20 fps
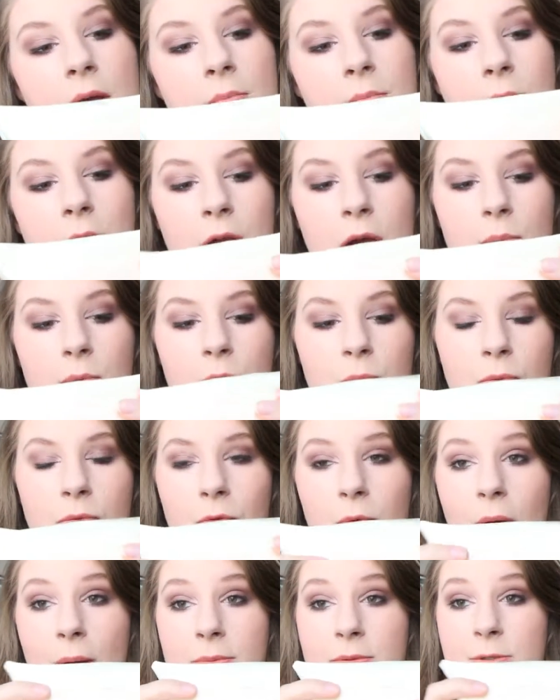makeup
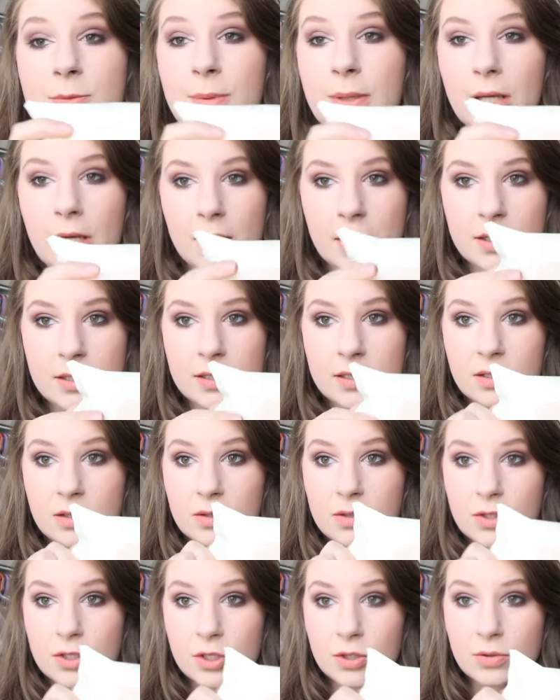remover wipes, because
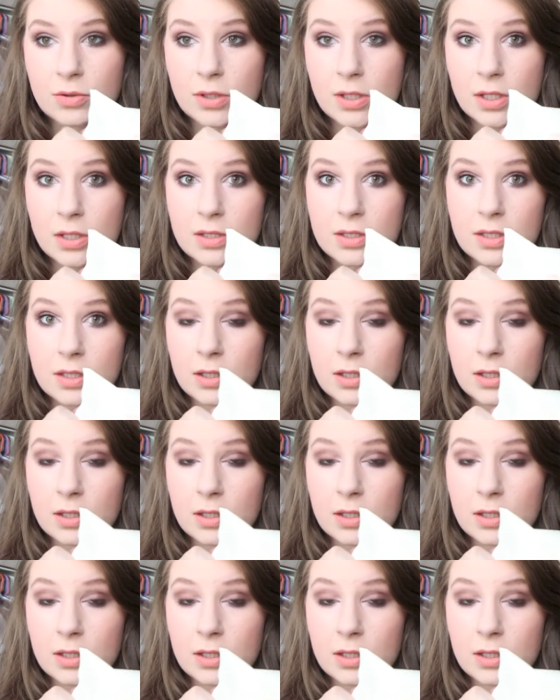2 things